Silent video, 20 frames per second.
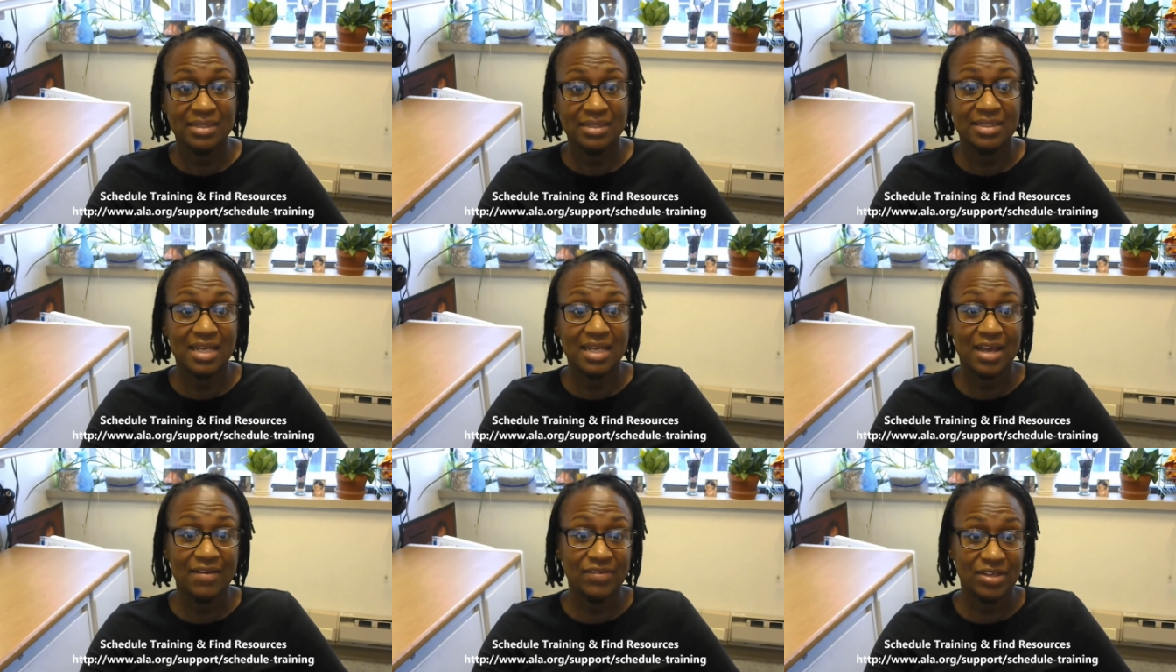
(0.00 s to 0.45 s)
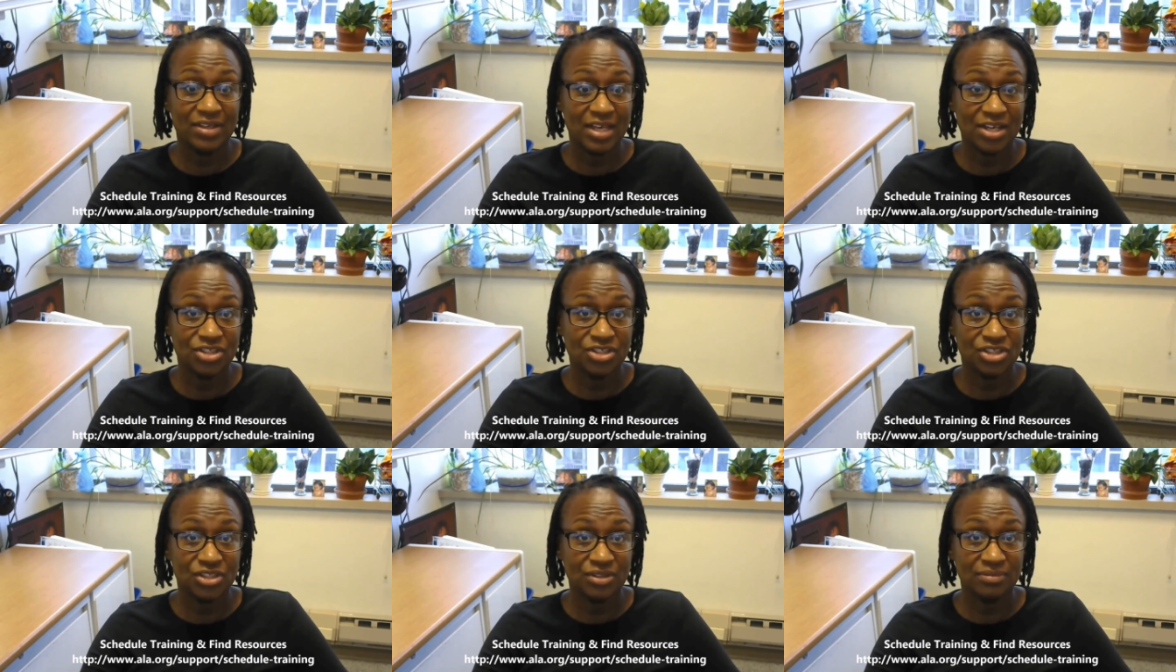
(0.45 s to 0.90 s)

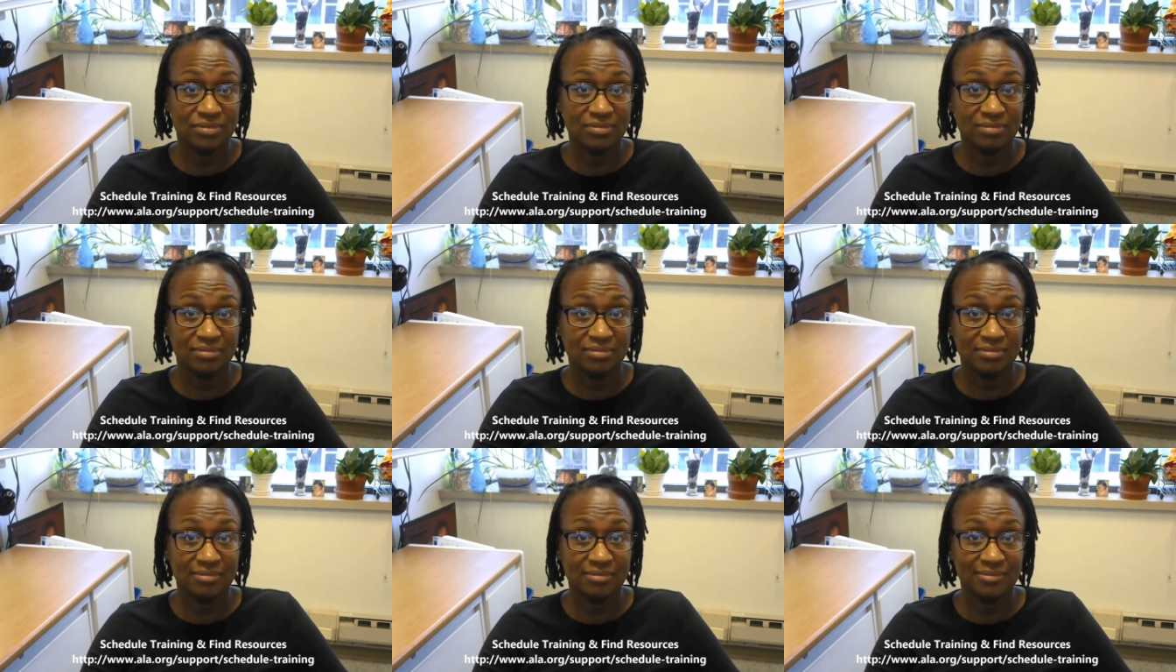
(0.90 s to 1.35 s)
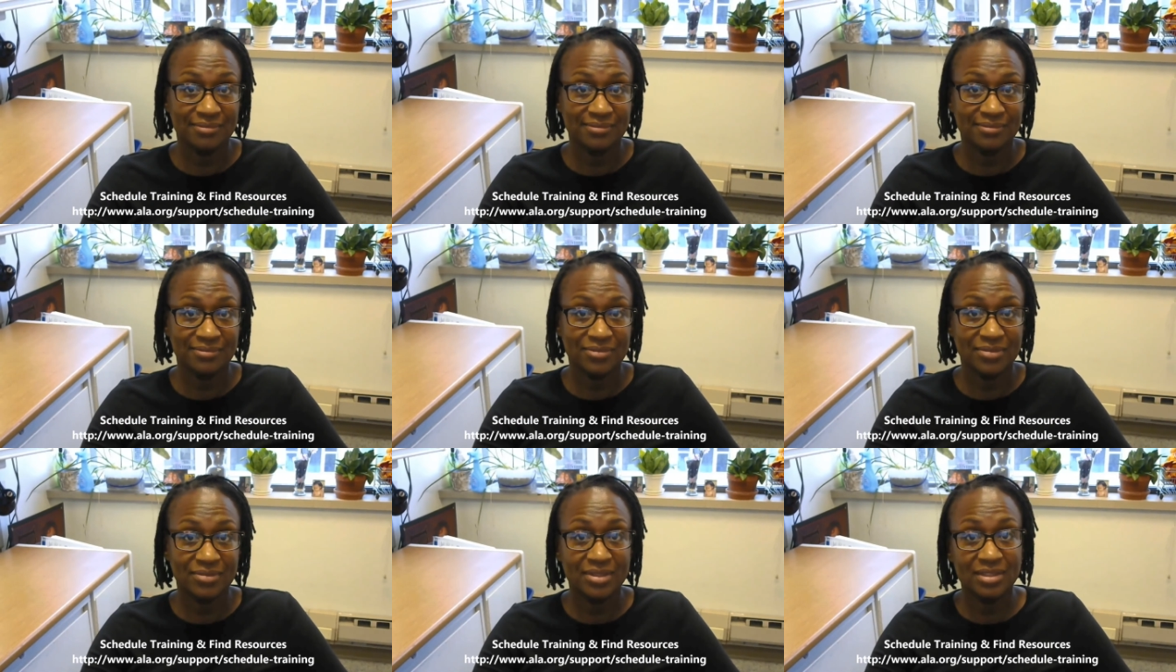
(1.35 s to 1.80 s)
Navigation
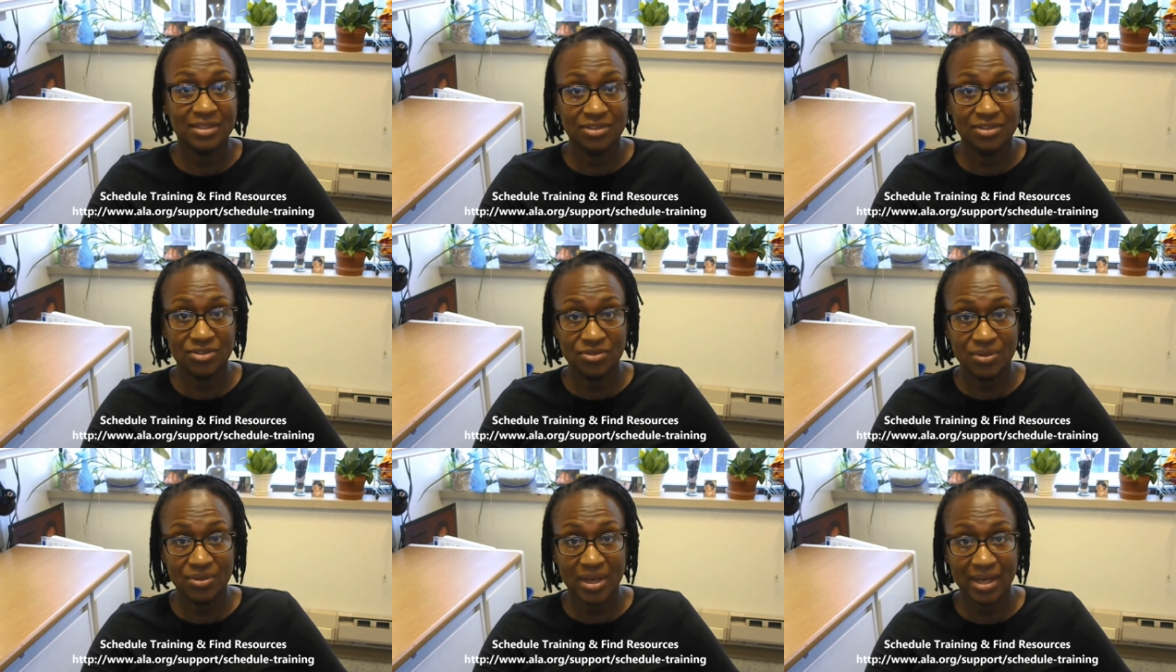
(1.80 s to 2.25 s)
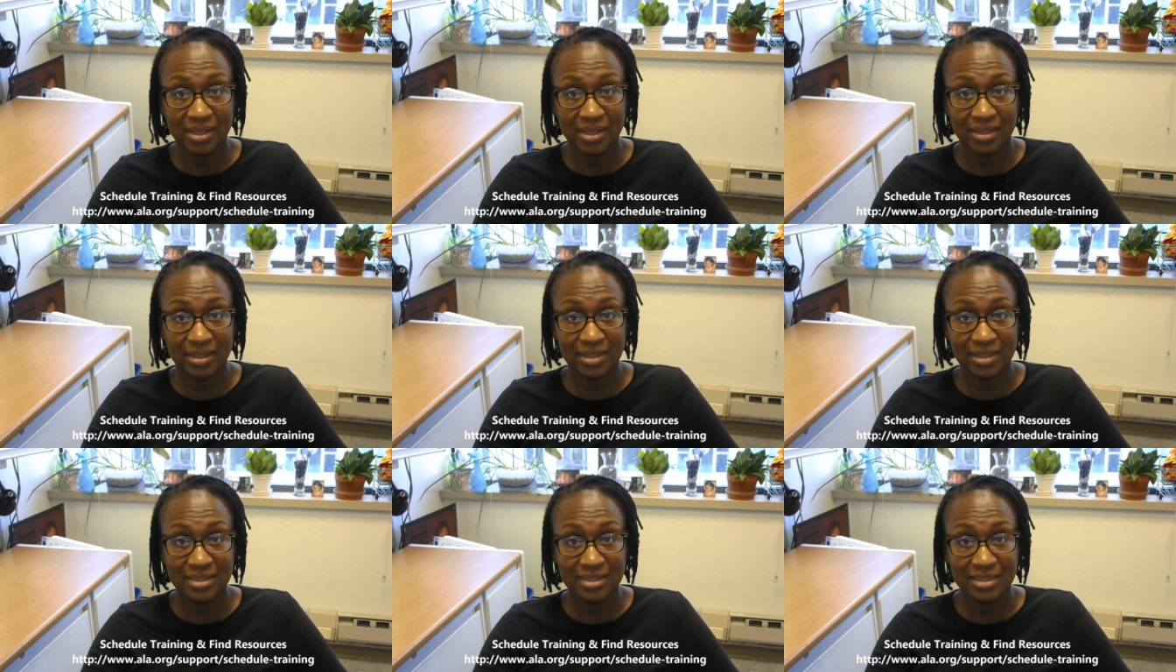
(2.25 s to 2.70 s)
in the new
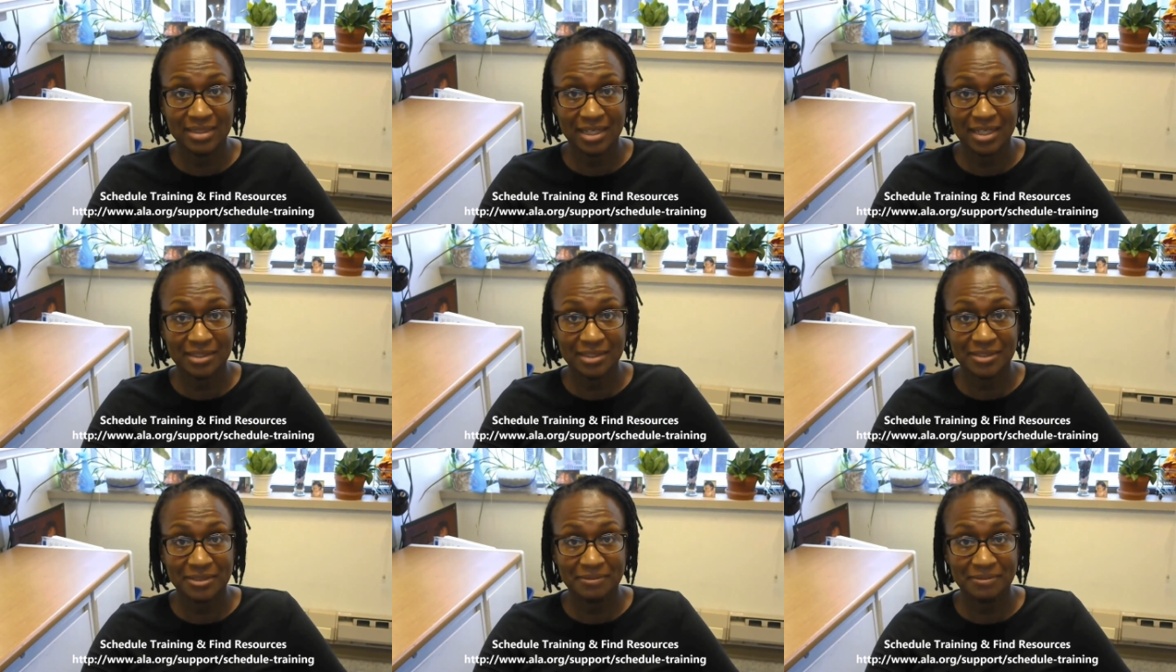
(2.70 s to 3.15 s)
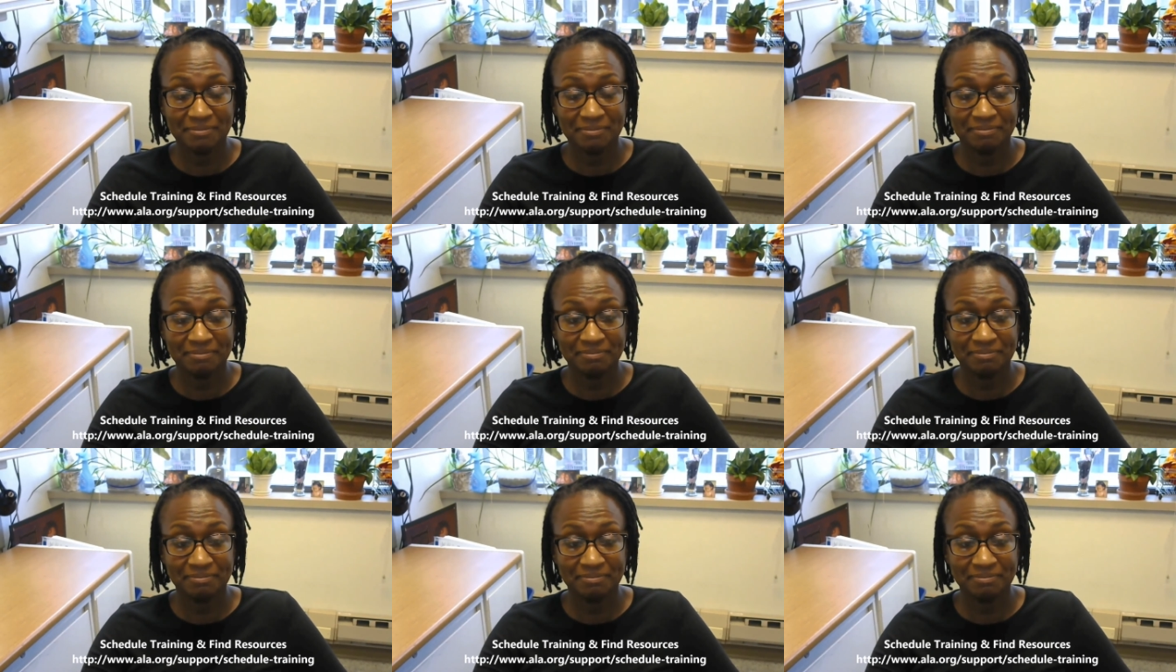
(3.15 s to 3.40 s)
ALA Connect.